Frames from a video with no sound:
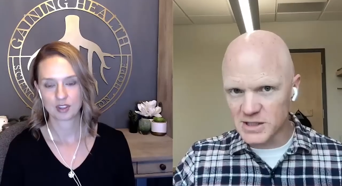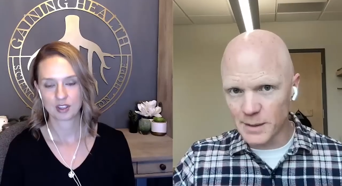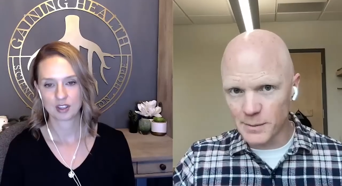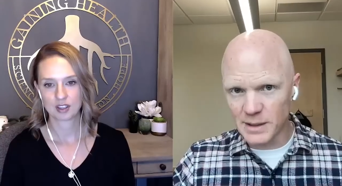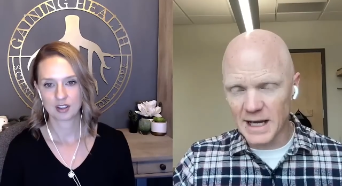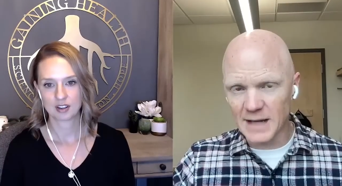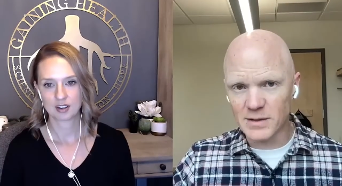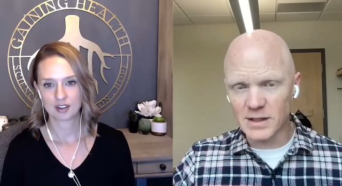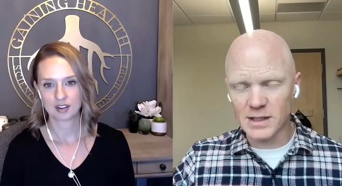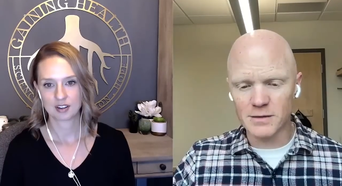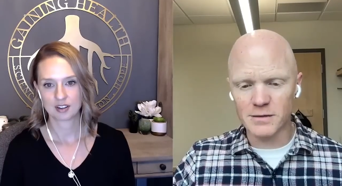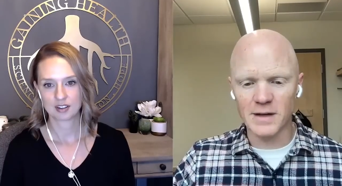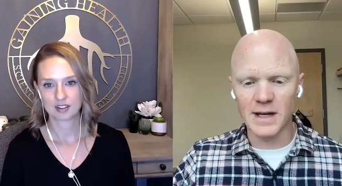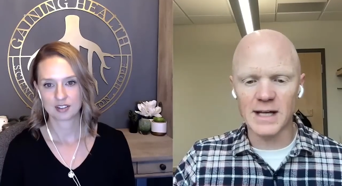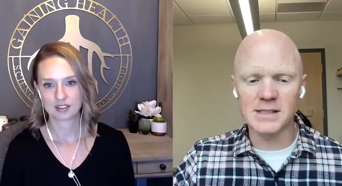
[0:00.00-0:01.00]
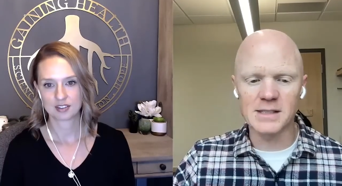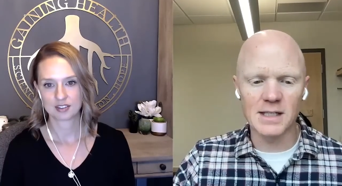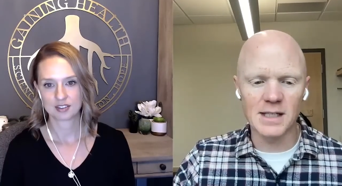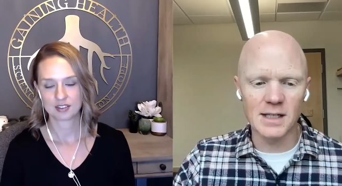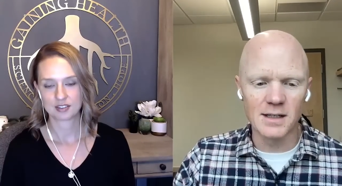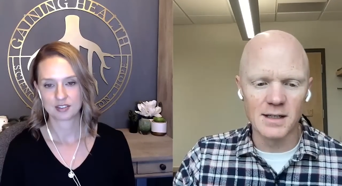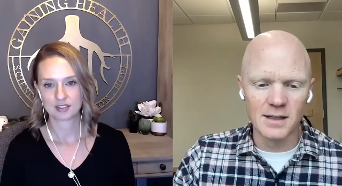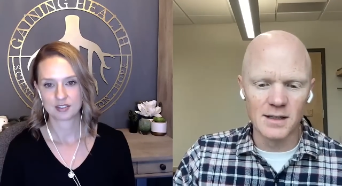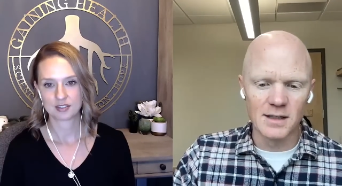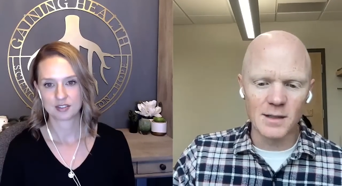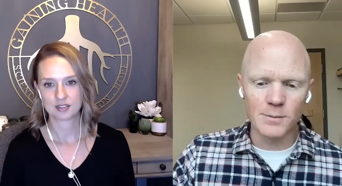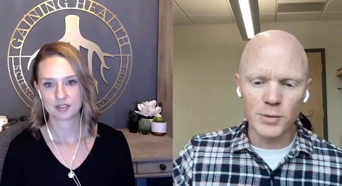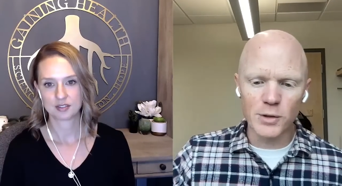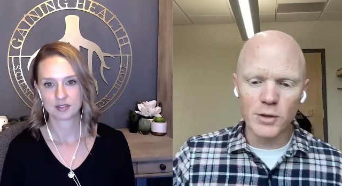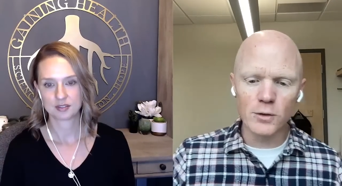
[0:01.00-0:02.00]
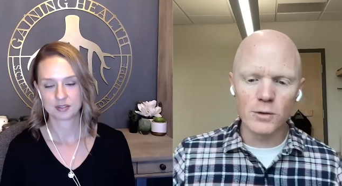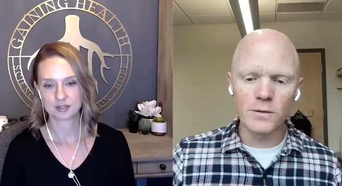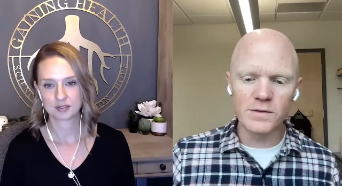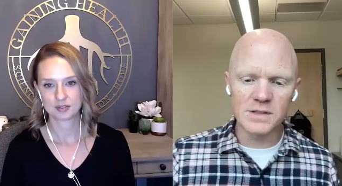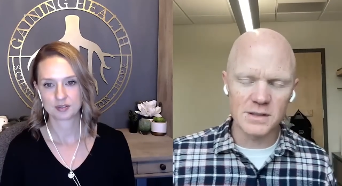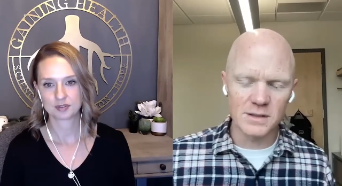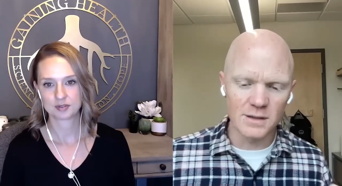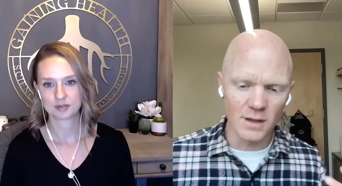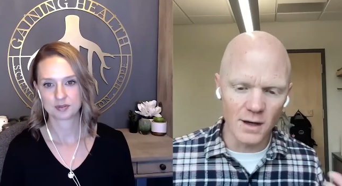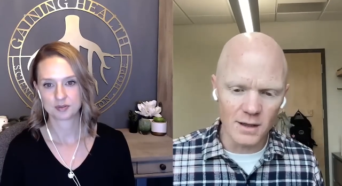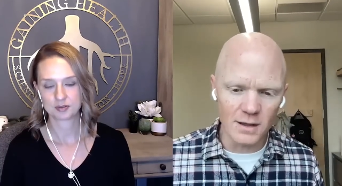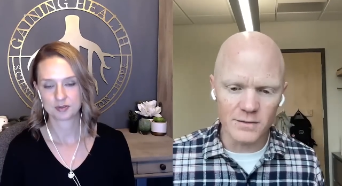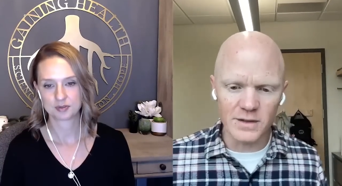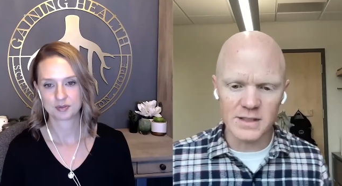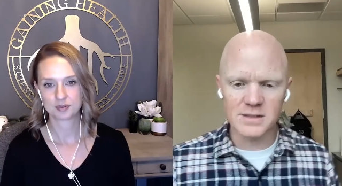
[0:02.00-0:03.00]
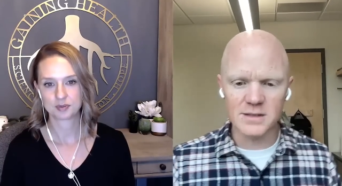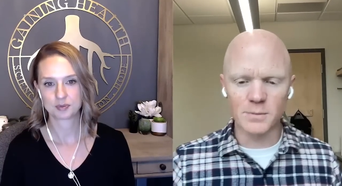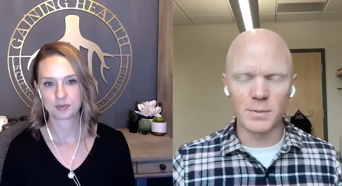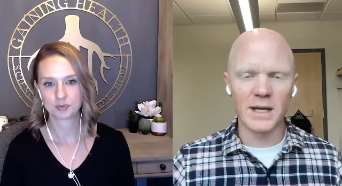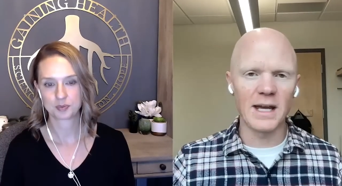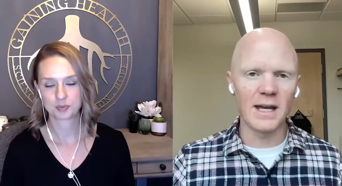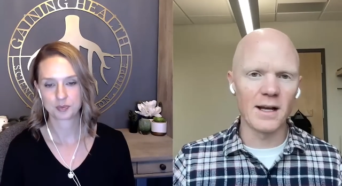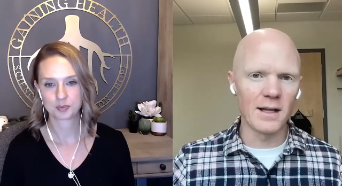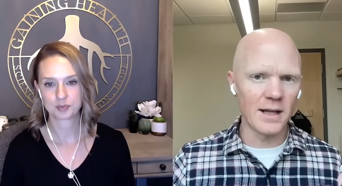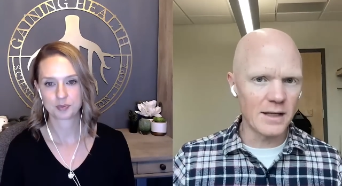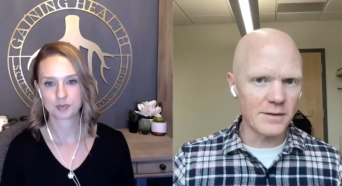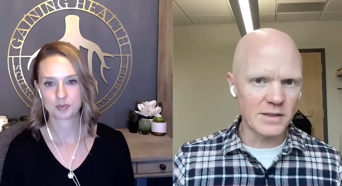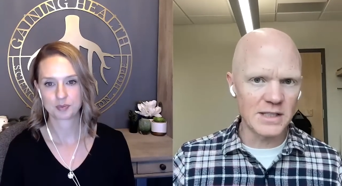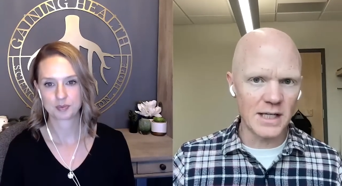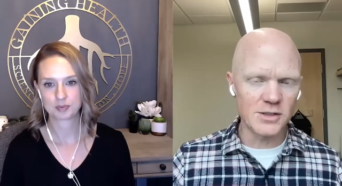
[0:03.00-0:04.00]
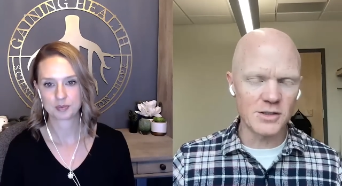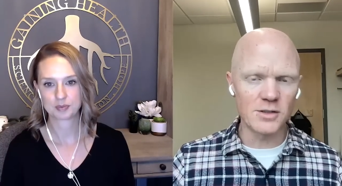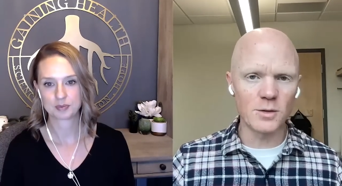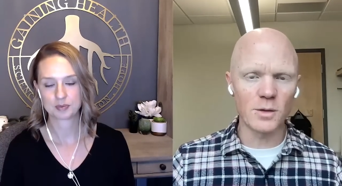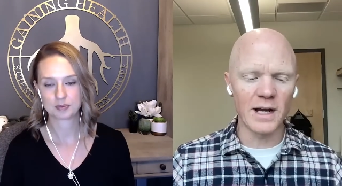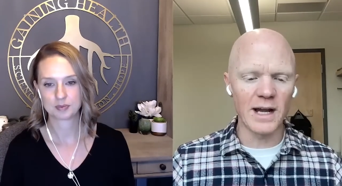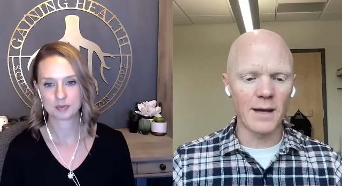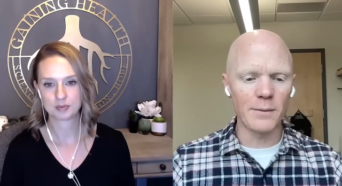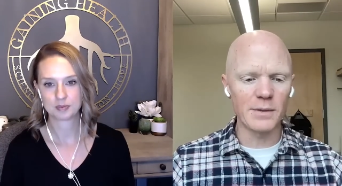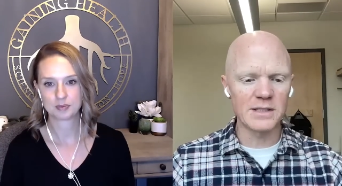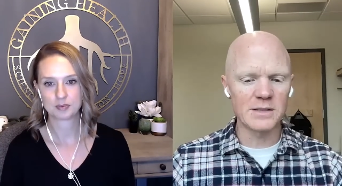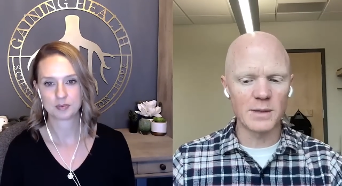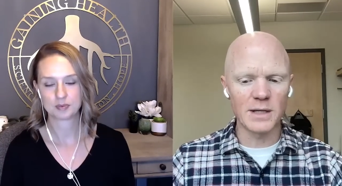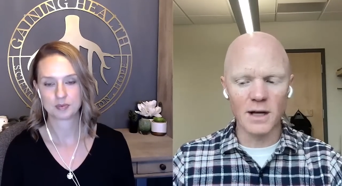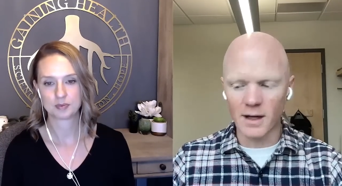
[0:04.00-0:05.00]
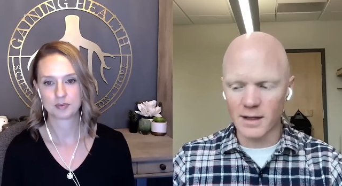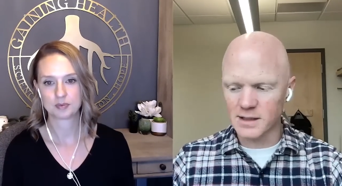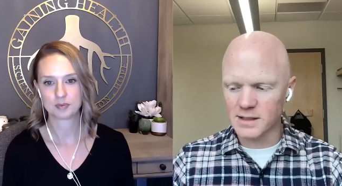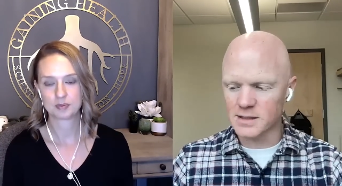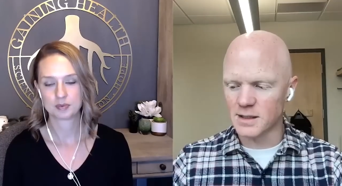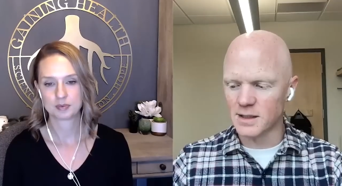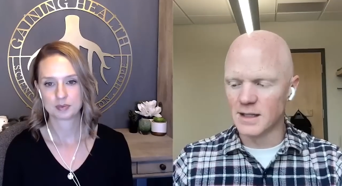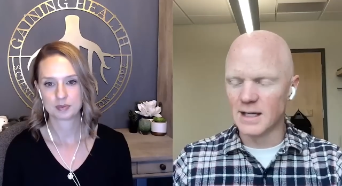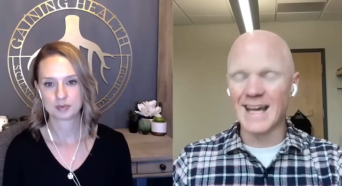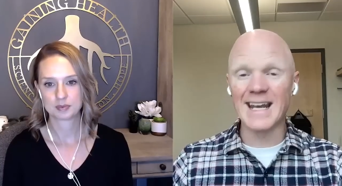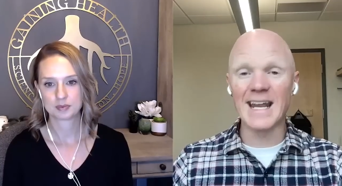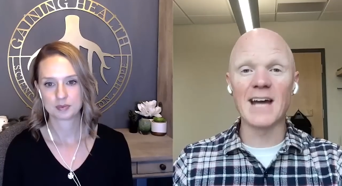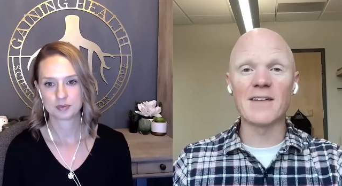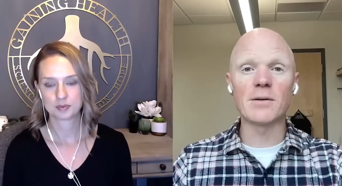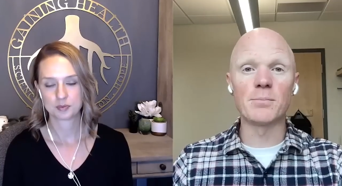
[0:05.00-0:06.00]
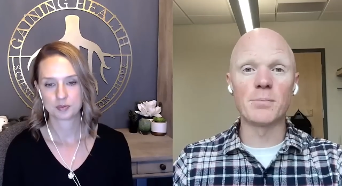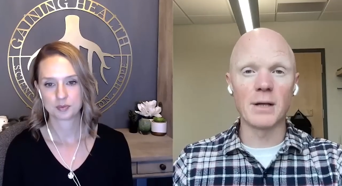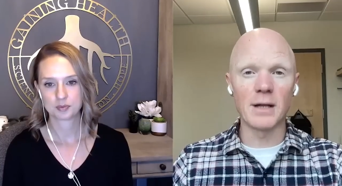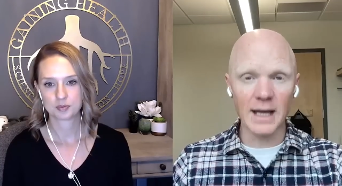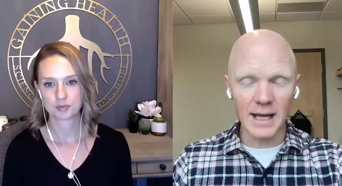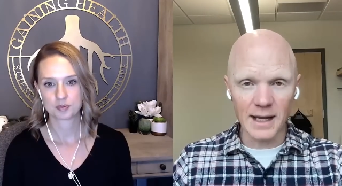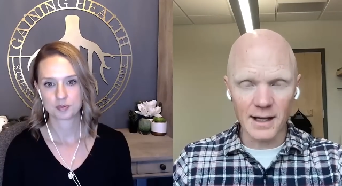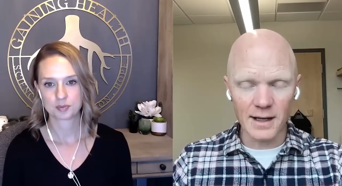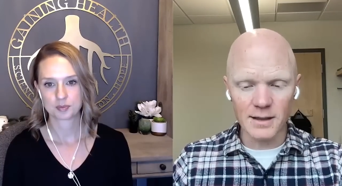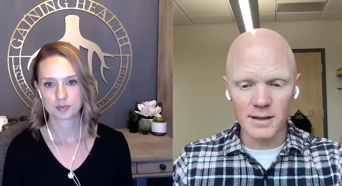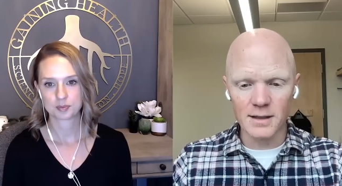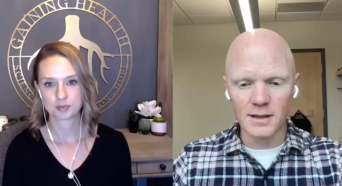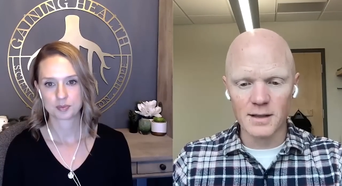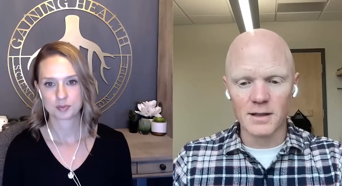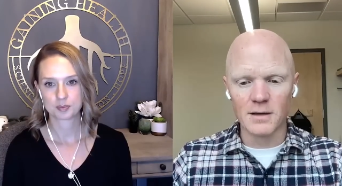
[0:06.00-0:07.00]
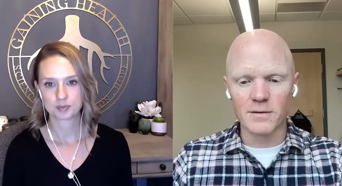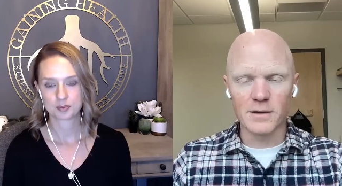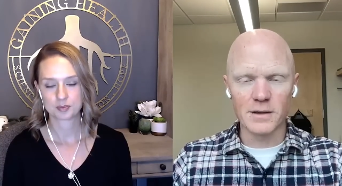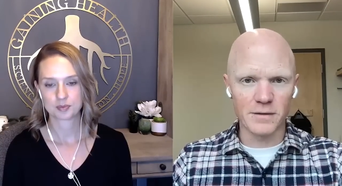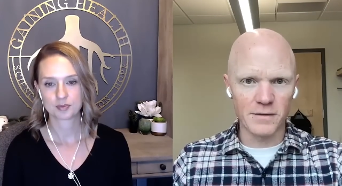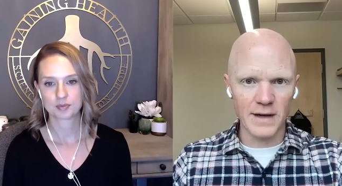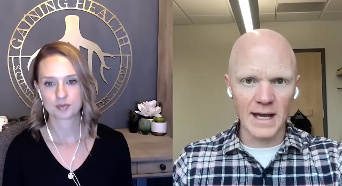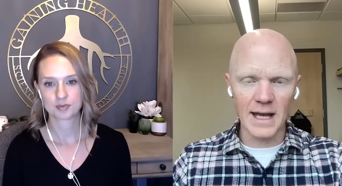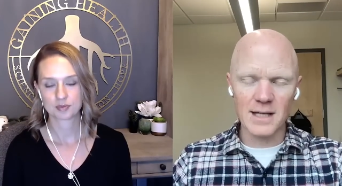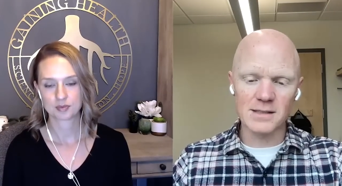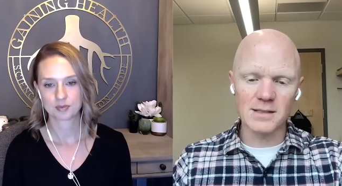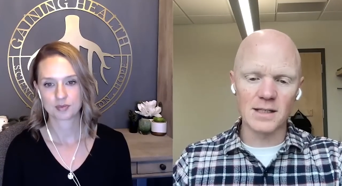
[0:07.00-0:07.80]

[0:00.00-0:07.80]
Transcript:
Speaker 1: as I'm an advocate of fasting, it behooves all of us to pay a lot of attention to our habits, be honest, and have a plan for the fast.